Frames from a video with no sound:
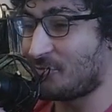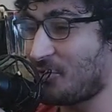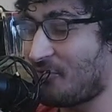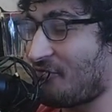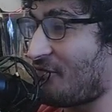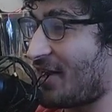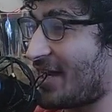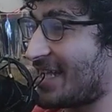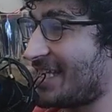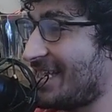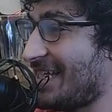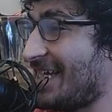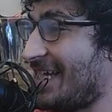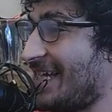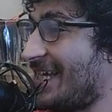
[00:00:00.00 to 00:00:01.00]

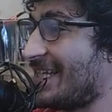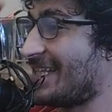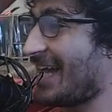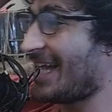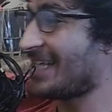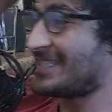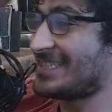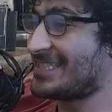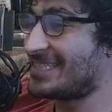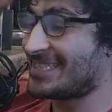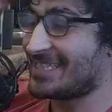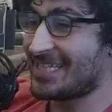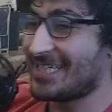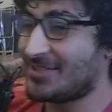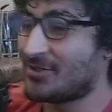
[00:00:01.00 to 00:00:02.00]
fucking... That's
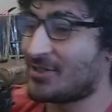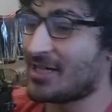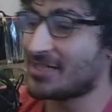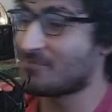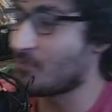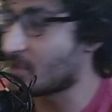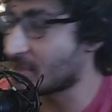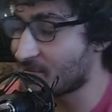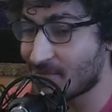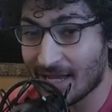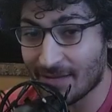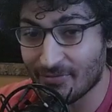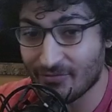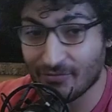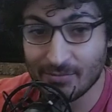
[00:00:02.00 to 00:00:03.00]
insane. You guys must be
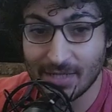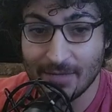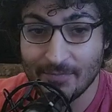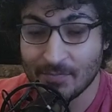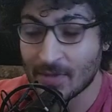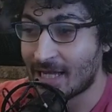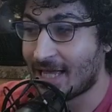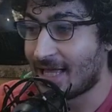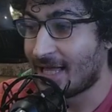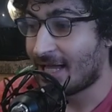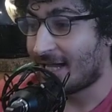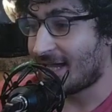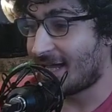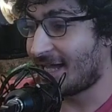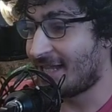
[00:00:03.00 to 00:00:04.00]
happy for me.
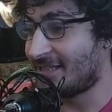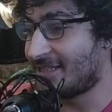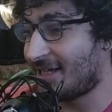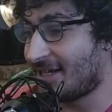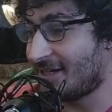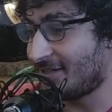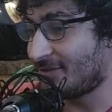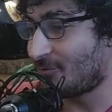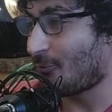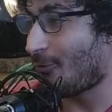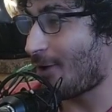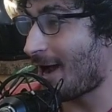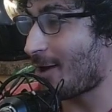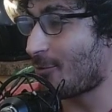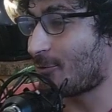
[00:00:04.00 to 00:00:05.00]
And yeah,
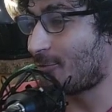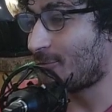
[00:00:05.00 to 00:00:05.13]
wow.